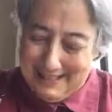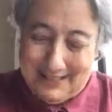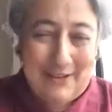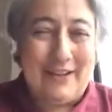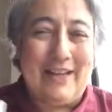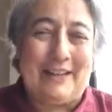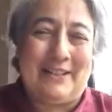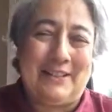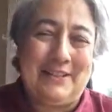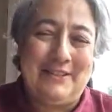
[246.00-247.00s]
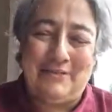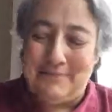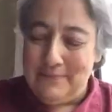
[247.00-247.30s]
Sorry, I couldn't.